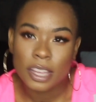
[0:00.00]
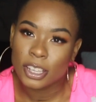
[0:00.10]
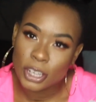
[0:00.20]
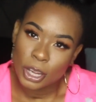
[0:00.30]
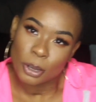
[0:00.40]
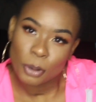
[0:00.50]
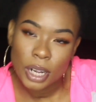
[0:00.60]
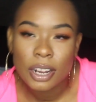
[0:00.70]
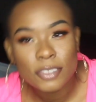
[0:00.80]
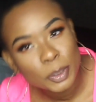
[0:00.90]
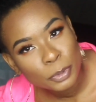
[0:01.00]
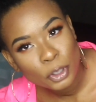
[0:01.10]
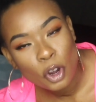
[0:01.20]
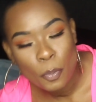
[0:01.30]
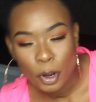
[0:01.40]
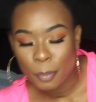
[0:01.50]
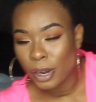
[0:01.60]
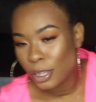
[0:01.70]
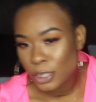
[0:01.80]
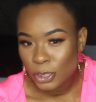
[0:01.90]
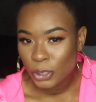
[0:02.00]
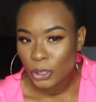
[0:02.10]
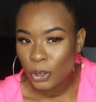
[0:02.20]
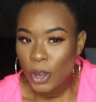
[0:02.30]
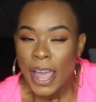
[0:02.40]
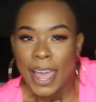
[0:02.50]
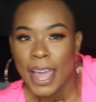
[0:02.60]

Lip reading: you know, comfortable, more personal,